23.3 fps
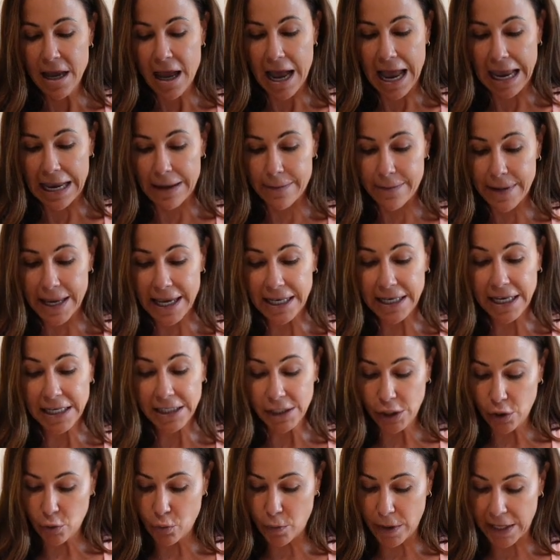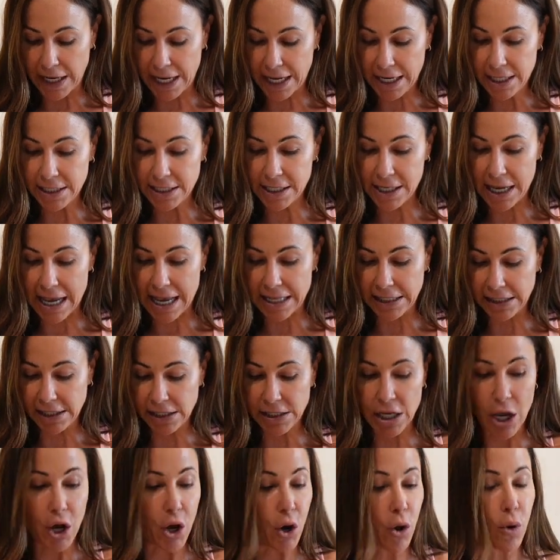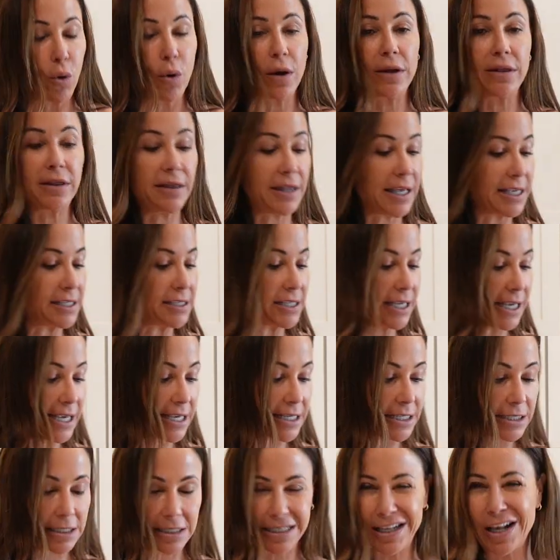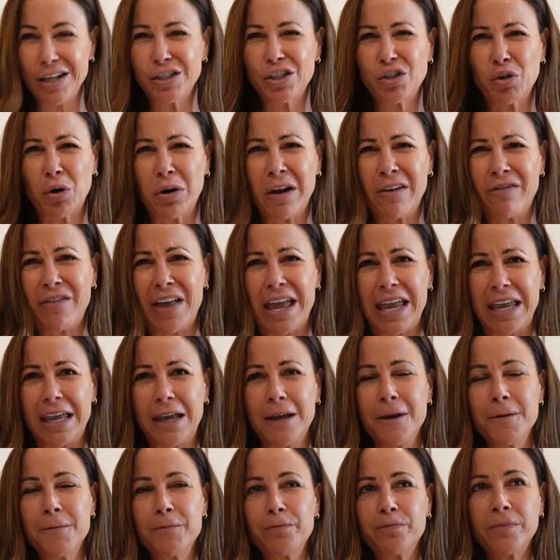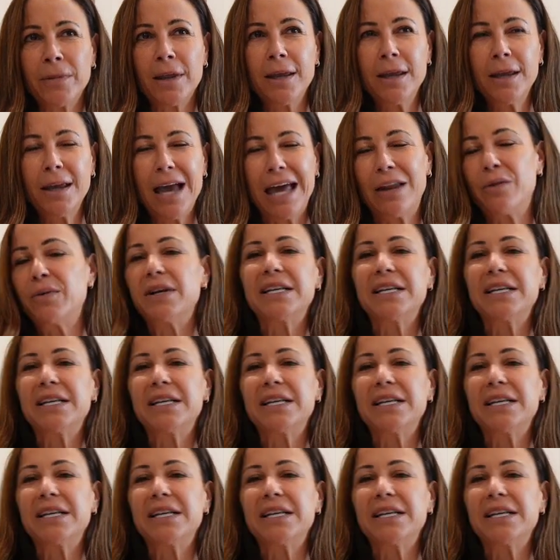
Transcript: I am in it to win it. And so this is sort of like I don't